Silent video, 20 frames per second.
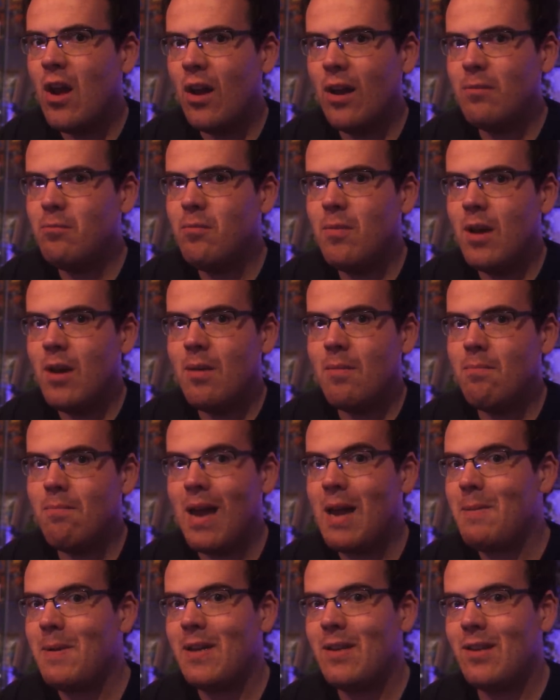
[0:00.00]
and
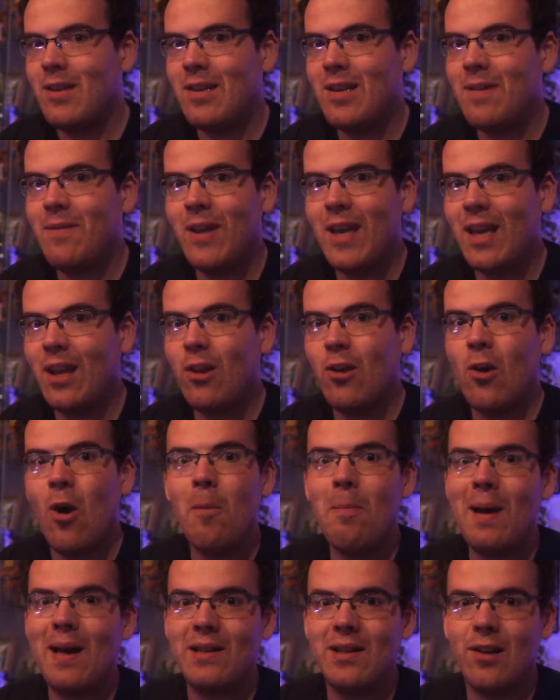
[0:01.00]
maybe didn't even get a
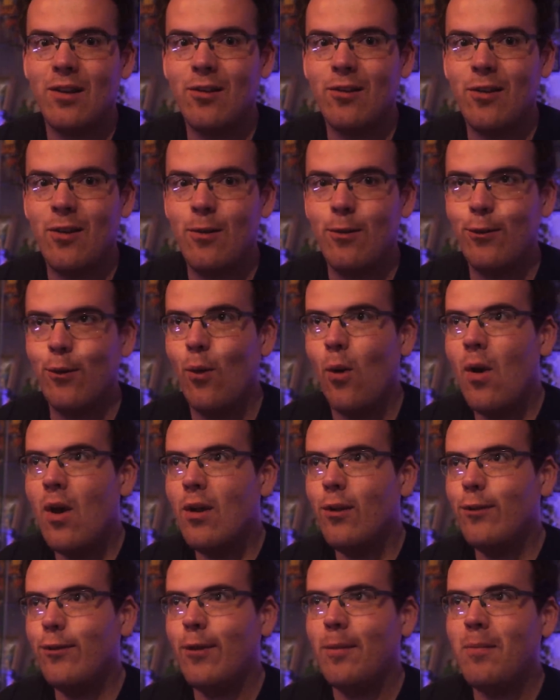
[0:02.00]
cop-out excuse or
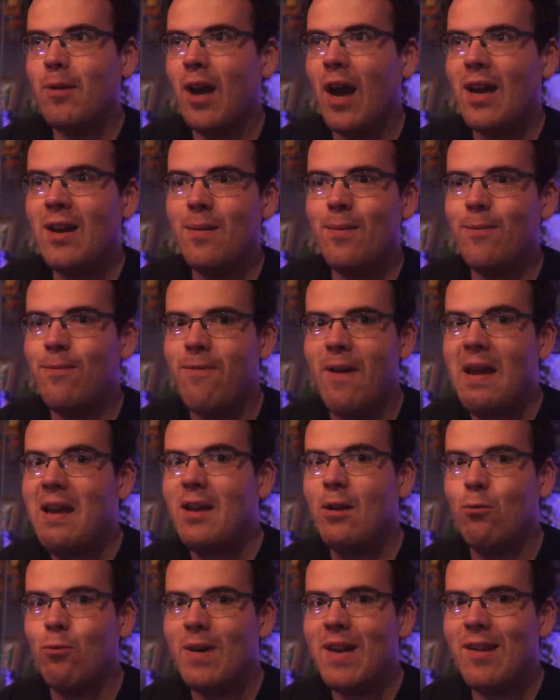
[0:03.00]
some kind of
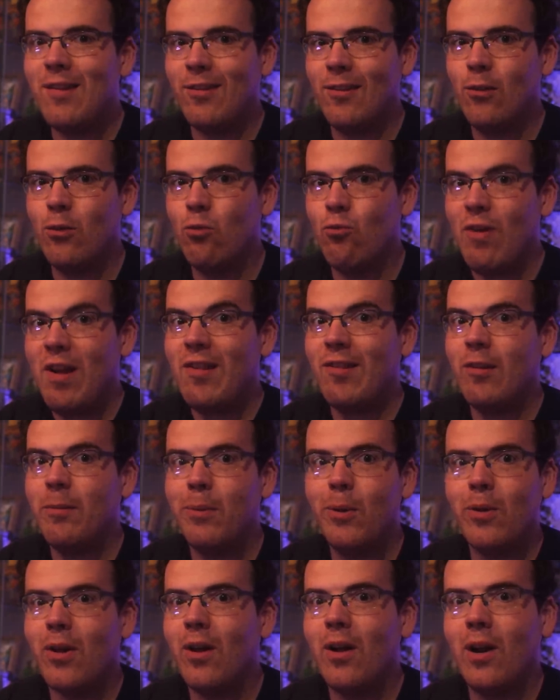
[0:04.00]
vague reason or
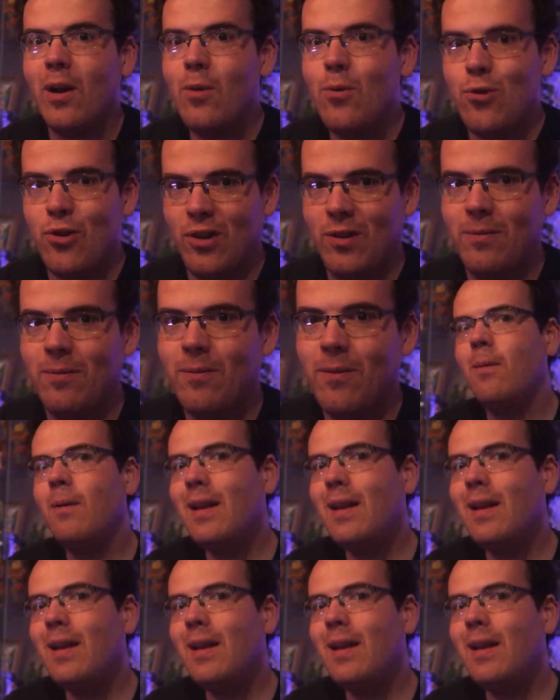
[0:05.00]
reasonable conclusion.